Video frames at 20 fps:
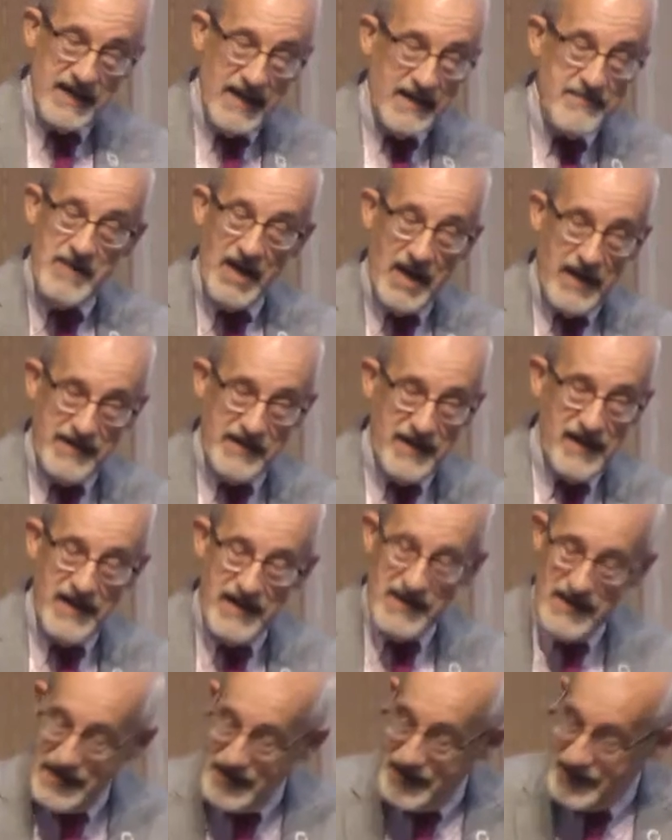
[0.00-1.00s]
I'm not
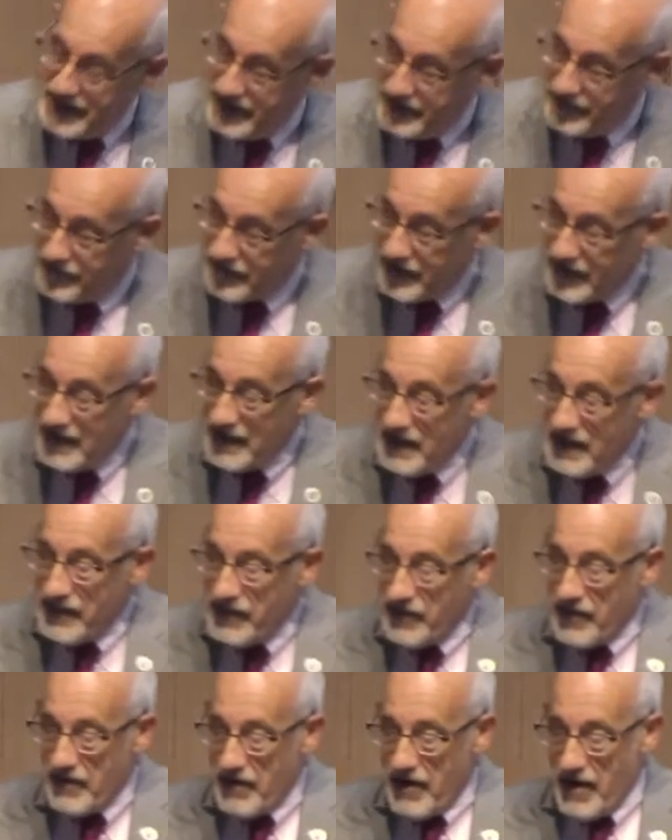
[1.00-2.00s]
naive.
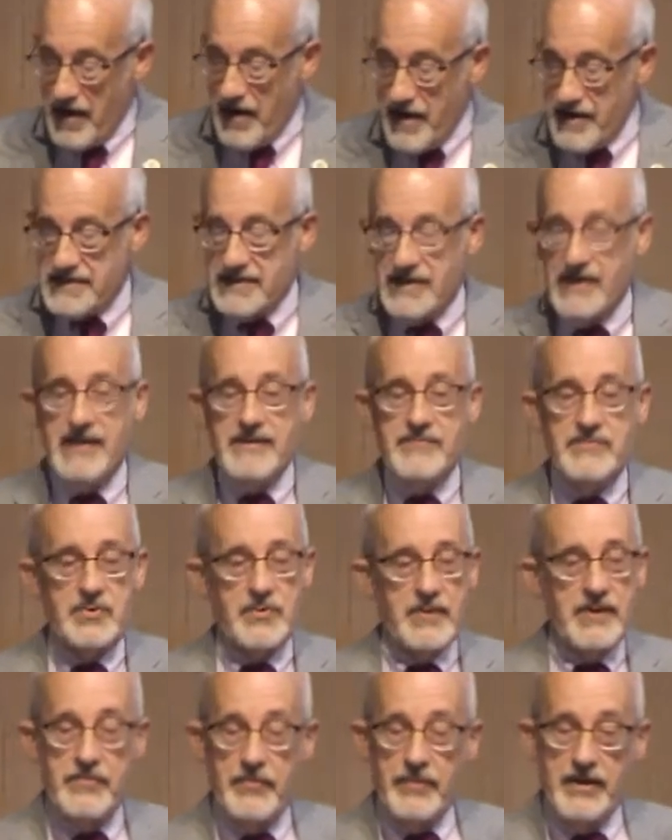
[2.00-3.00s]
There are times
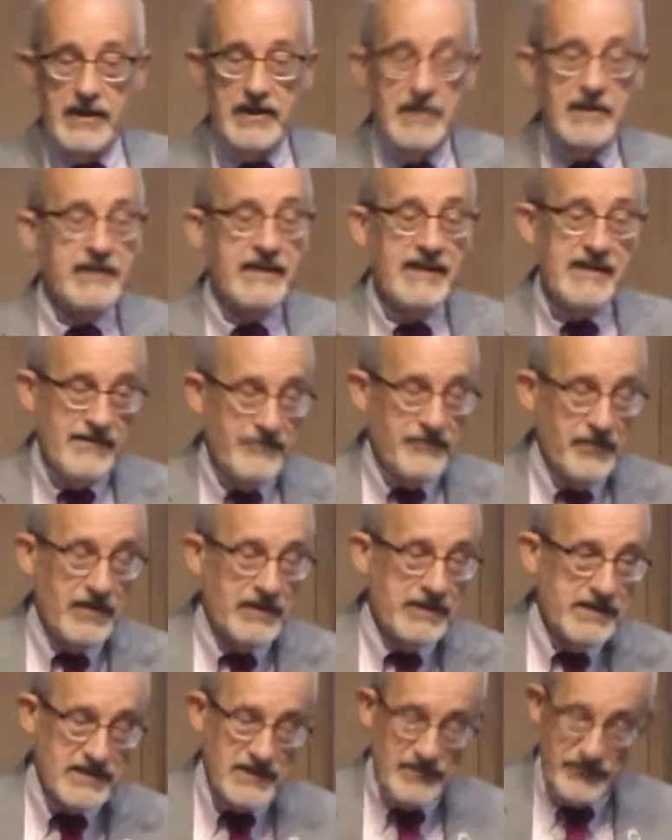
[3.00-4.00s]
when real evil
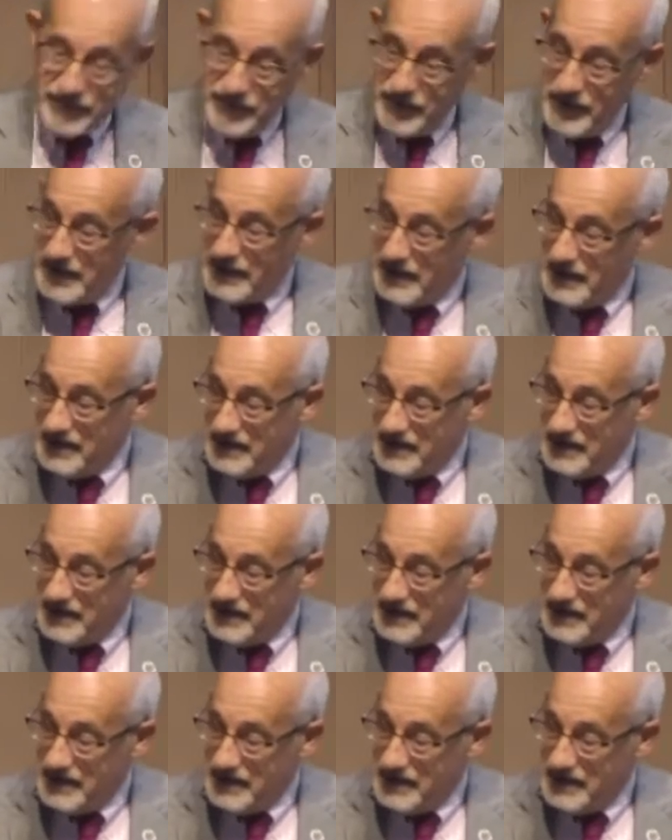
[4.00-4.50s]
is afoot.